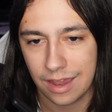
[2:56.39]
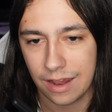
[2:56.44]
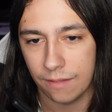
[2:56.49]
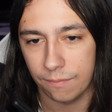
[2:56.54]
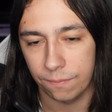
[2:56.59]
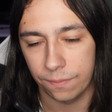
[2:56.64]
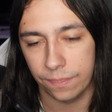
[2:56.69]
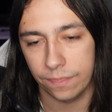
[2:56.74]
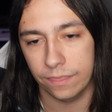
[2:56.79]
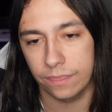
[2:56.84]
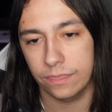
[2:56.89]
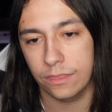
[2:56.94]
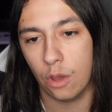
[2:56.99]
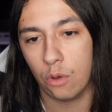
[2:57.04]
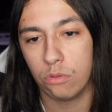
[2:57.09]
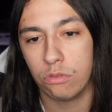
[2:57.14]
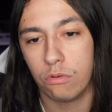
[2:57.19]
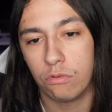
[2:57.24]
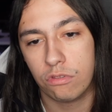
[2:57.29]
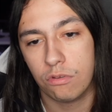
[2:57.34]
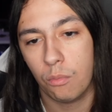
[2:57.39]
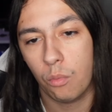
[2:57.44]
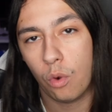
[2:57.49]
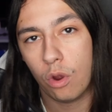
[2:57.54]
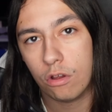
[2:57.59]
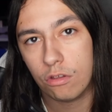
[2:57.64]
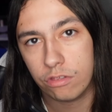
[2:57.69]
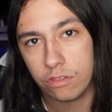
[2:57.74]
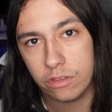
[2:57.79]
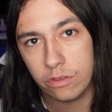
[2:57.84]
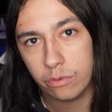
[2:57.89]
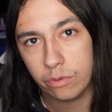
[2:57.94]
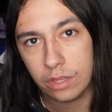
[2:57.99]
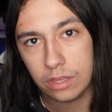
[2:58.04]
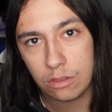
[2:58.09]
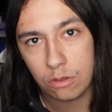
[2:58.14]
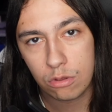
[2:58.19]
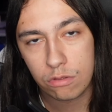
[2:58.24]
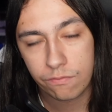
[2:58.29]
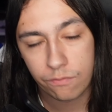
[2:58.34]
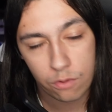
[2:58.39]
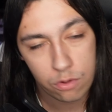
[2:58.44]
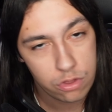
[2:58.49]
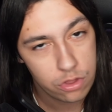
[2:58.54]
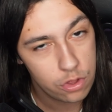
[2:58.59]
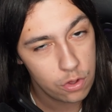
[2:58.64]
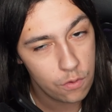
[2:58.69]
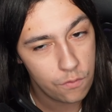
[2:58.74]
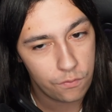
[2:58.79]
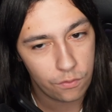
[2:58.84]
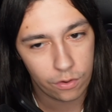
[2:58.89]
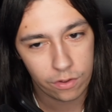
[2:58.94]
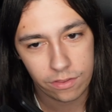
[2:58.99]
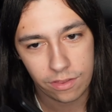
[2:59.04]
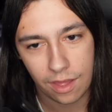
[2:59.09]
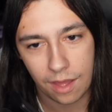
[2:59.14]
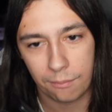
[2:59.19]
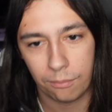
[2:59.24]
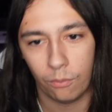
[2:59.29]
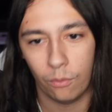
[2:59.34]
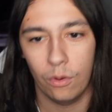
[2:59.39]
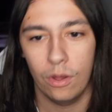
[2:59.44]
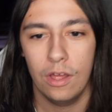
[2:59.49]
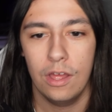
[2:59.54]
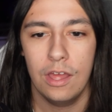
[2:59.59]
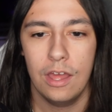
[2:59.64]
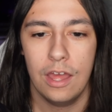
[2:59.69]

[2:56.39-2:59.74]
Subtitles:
And those are some words that you can use for shoe, for example,